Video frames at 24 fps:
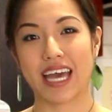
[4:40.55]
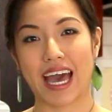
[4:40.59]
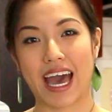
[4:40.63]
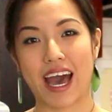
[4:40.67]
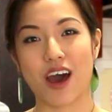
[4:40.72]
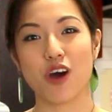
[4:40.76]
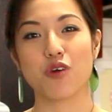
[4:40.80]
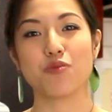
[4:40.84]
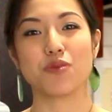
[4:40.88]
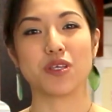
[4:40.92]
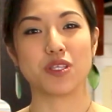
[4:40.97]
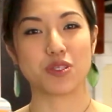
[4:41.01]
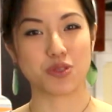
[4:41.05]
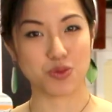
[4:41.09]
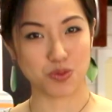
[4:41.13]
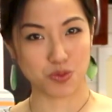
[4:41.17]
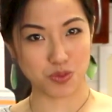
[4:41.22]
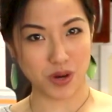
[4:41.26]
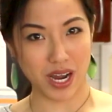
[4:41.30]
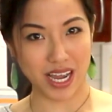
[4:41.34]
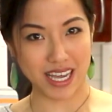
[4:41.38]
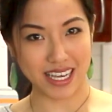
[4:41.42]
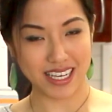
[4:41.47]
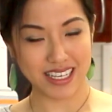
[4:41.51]
Khao means
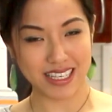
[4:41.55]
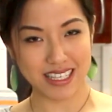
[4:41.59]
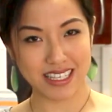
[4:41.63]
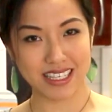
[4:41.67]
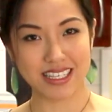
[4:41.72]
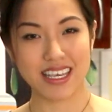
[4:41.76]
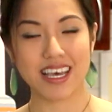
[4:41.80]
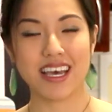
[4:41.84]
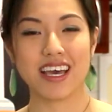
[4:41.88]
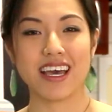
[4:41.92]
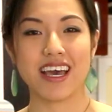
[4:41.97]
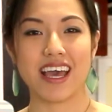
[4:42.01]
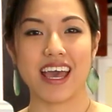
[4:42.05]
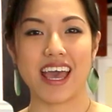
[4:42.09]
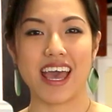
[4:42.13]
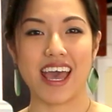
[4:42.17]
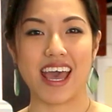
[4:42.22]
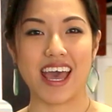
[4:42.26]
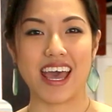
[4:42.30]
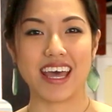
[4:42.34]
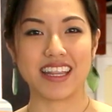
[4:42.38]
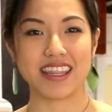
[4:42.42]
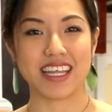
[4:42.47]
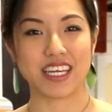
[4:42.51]
rice.
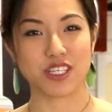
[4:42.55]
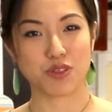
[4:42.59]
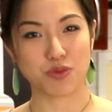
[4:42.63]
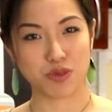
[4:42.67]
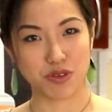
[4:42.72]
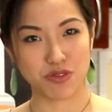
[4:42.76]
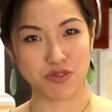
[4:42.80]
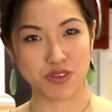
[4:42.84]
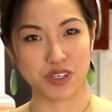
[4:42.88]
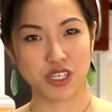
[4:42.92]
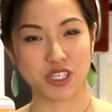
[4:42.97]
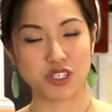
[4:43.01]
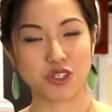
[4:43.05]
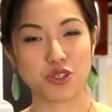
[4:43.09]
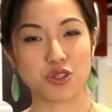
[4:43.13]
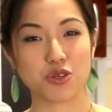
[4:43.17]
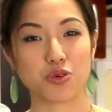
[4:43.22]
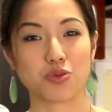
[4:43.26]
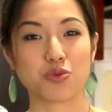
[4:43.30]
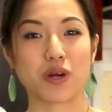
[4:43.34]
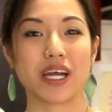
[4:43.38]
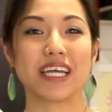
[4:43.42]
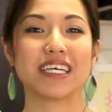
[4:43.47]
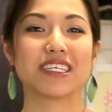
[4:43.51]
And that's referring to
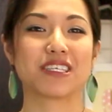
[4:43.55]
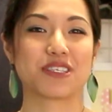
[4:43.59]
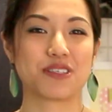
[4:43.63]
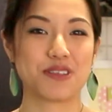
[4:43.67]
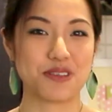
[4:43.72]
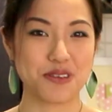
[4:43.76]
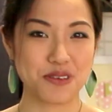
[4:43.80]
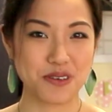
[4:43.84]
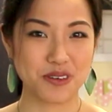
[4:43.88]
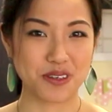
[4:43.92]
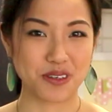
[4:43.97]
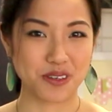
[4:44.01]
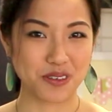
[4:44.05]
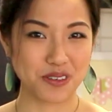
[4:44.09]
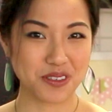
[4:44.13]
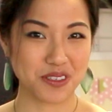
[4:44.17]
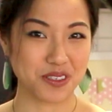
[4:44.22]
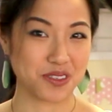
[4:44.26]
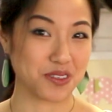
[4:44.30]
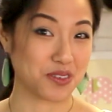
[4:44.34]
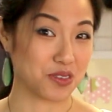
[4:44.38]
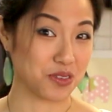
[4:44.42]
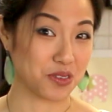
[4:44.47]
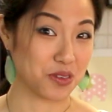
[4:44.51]
the rice noodles,
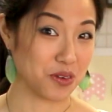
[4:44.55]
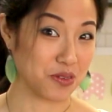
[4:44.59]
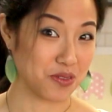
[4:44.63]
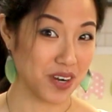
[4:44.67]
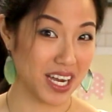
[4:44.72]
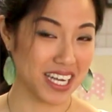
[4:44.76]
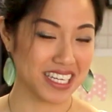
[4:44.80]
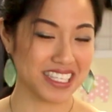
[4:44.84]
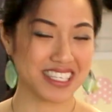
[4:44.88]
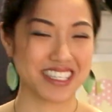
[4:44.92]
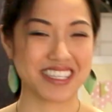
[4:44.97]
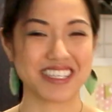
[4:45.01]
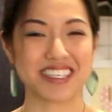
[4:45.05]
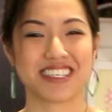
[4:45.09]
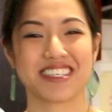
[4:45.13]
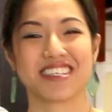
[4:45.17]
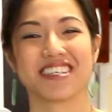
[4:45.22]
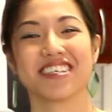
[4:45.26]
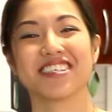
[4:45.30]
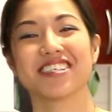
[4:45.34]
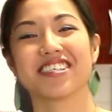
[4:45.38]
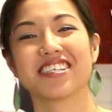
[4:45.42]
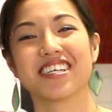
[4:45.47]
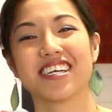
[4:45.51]
because there's no rice in this
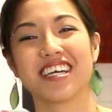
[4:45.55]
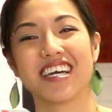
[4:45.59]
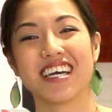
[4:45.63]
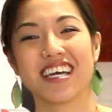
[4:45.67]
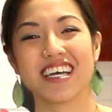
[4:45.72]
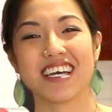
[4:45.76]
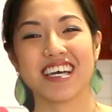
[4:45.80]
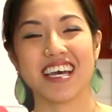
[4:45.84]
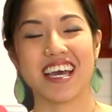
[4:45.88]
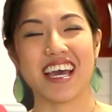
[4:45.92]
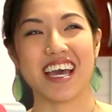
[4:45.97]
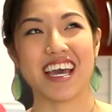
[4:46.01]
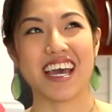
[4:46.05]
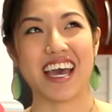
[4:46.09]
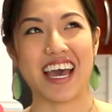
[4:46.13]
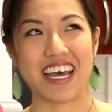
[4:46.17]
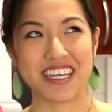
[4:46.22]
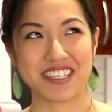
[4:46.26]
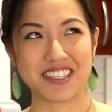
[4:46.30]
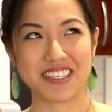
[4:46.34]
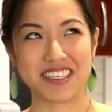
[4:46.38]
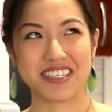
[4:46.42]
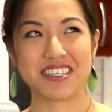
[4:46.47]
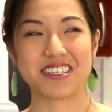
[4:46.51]
dish,
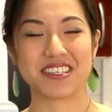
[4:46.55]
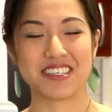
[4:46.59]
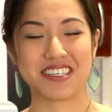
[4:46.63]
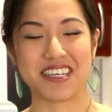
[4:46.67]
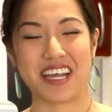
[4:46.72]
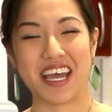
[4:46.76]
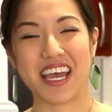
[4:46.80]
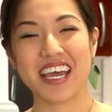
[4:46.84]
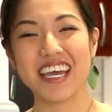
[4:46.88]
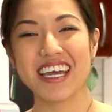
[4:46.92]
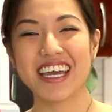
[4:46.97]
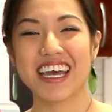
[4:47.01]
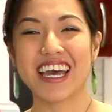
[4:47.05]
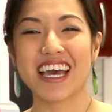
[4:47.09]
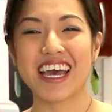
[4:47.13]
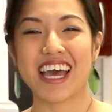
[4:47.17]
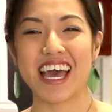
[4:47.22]
as it is today.